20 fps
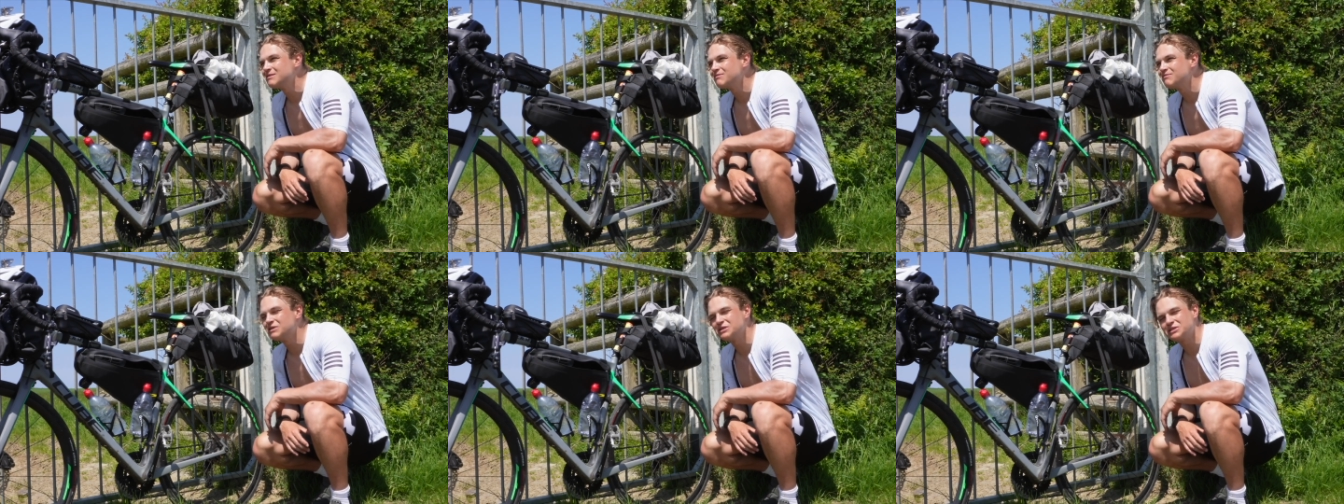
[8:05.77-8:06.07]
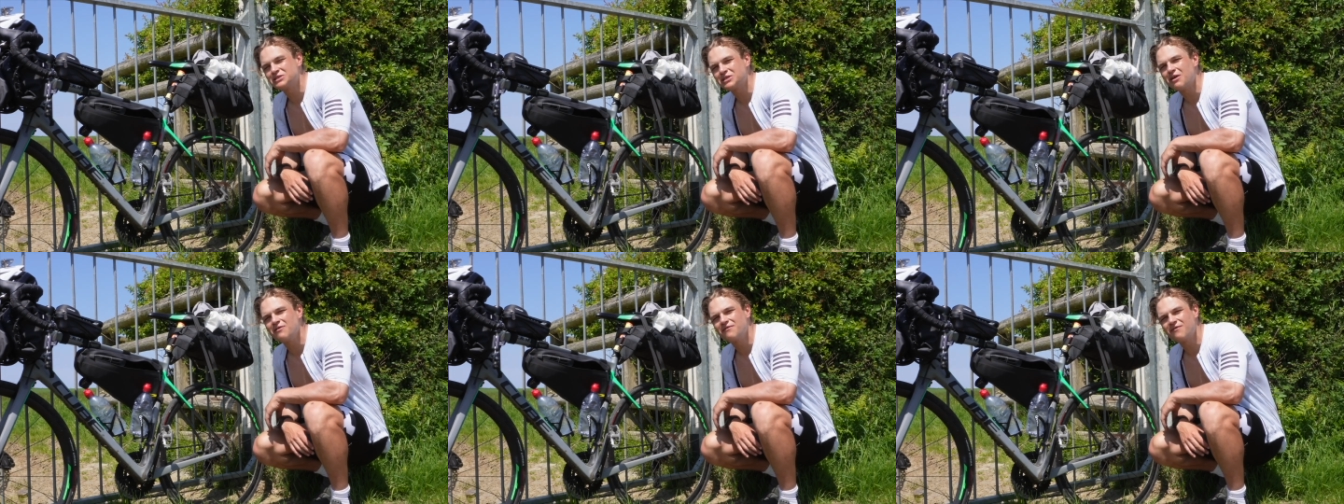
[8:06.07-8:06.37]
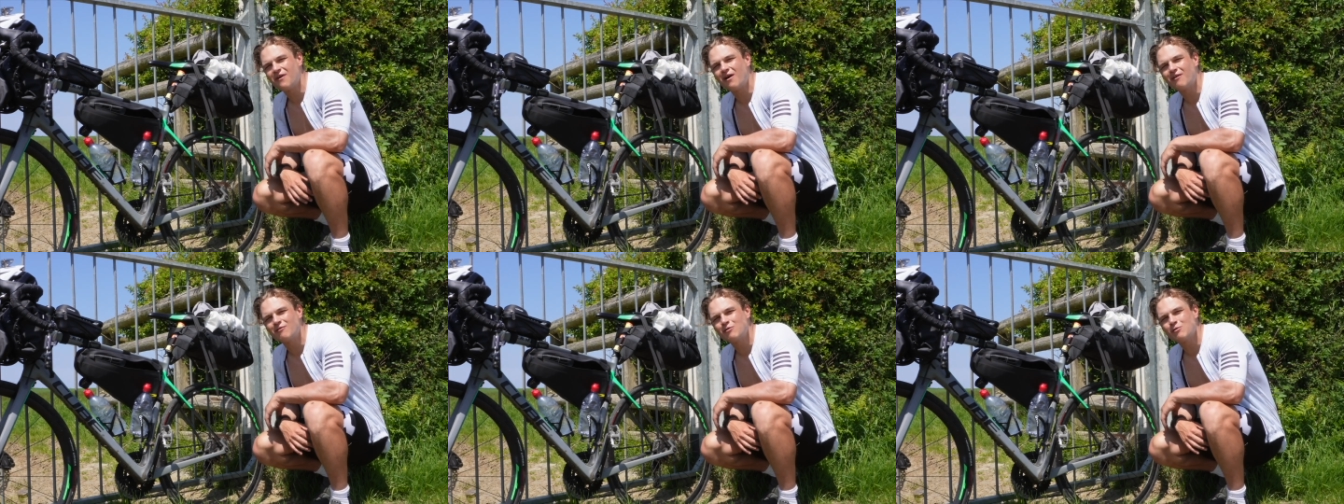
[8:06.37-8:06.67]
but so
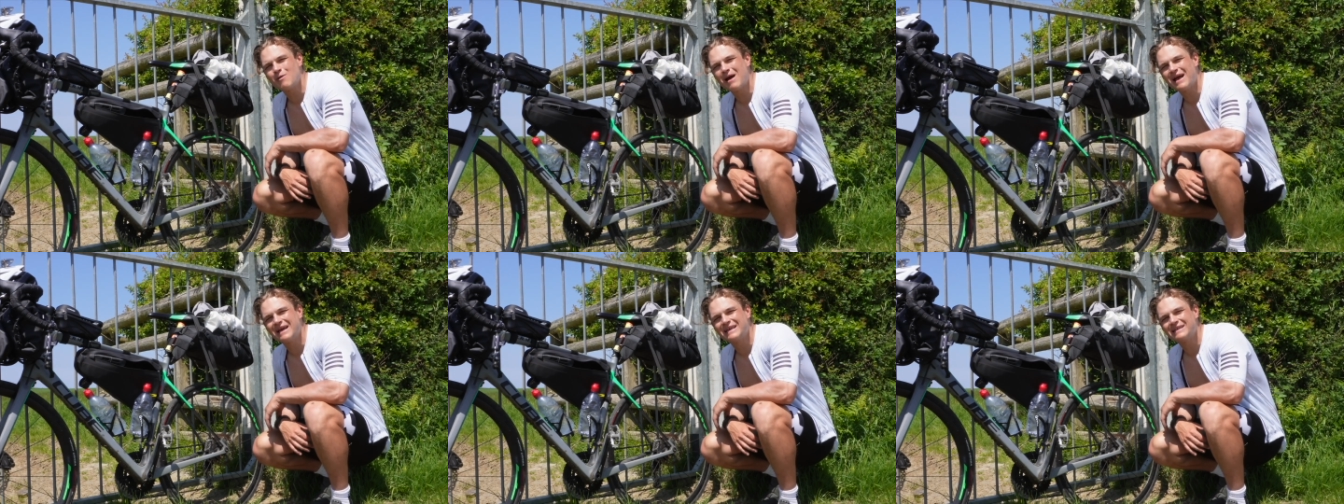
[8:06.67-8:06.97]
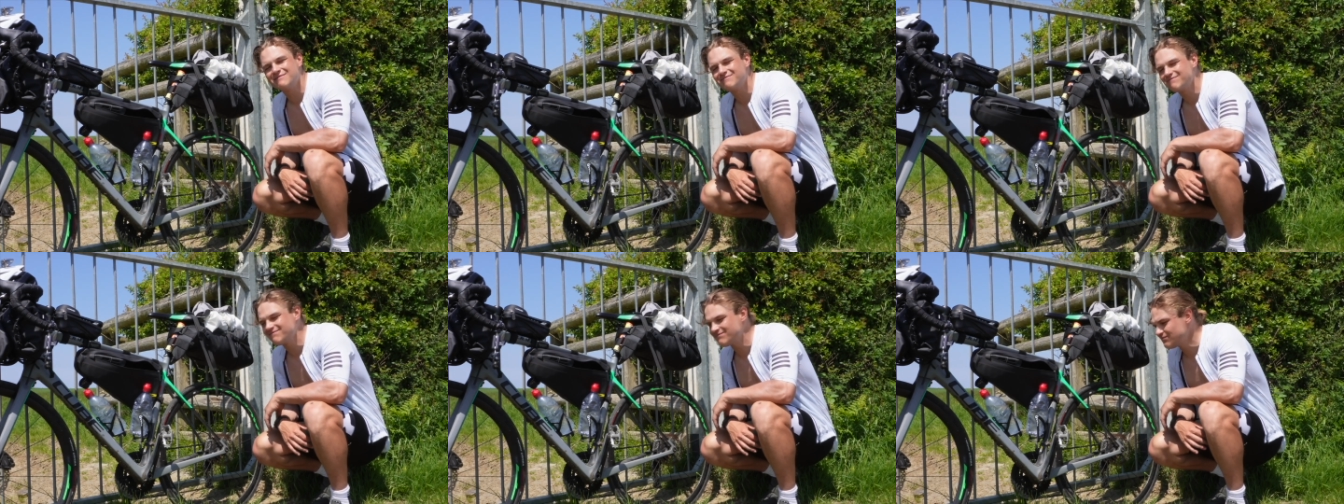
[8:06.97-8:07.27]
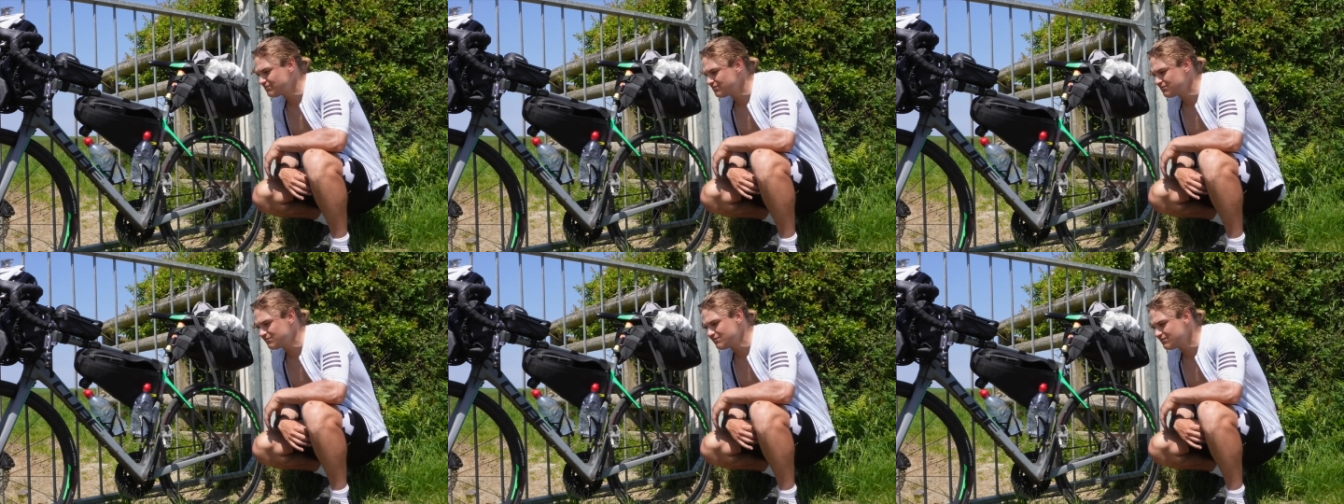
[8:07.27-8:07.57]
far away.
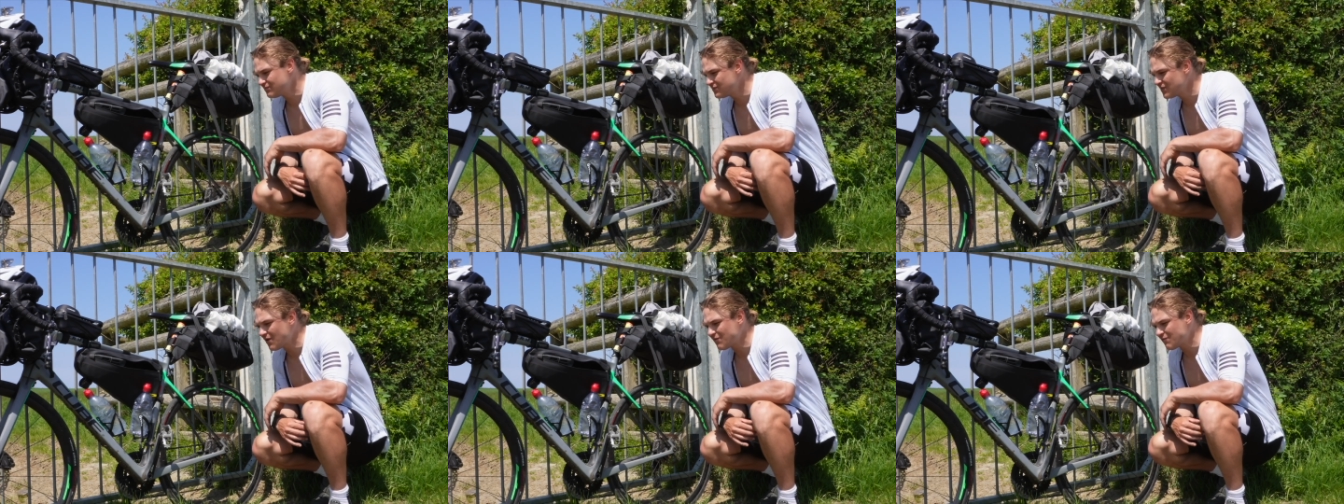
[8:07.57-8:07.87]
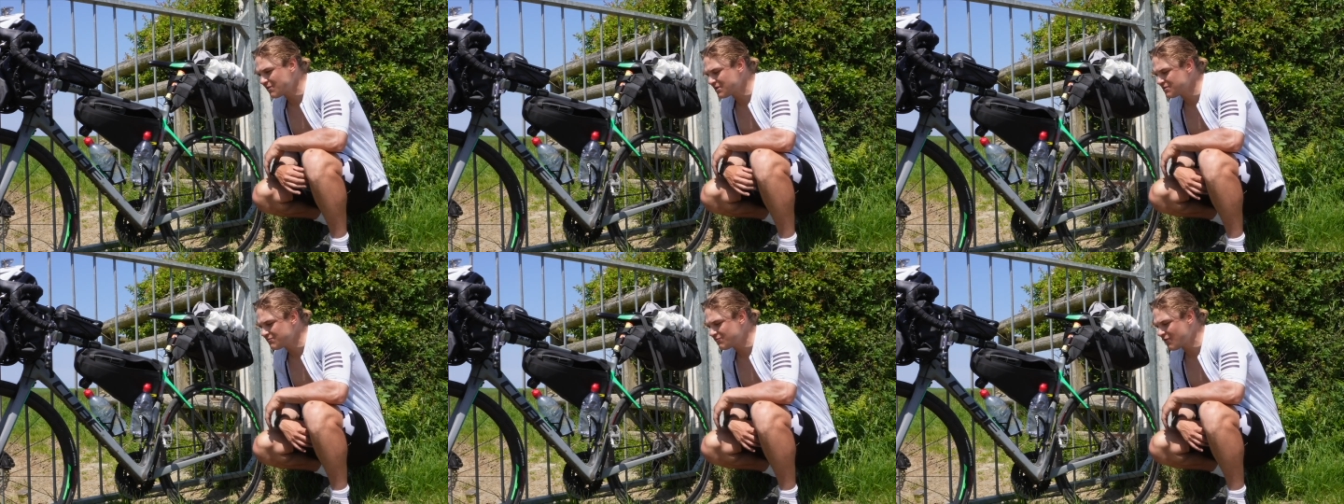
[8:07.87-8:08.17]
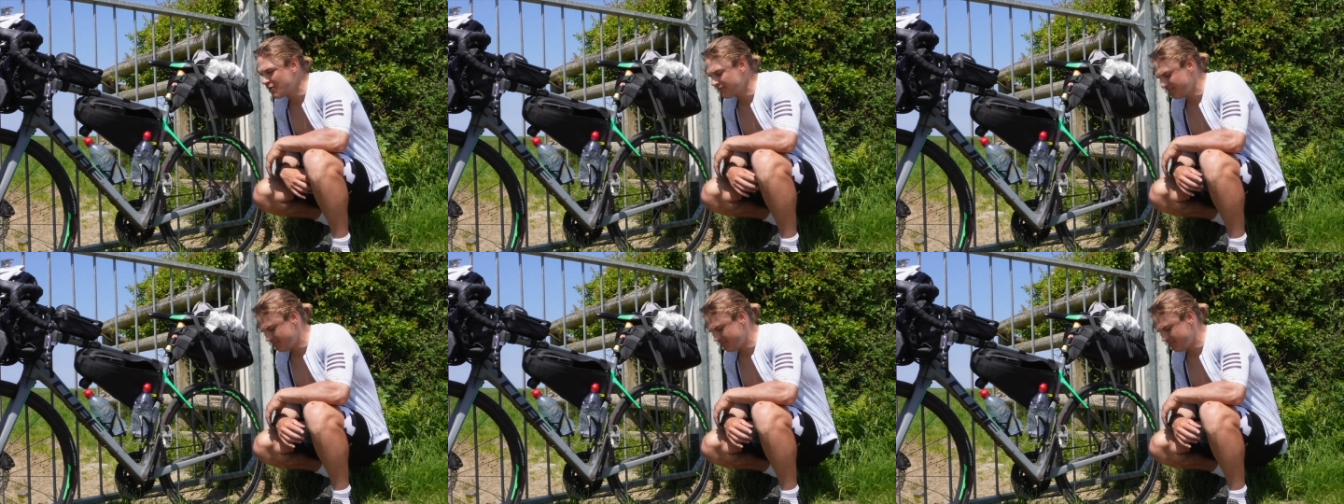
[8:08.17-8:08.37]
Not what you want.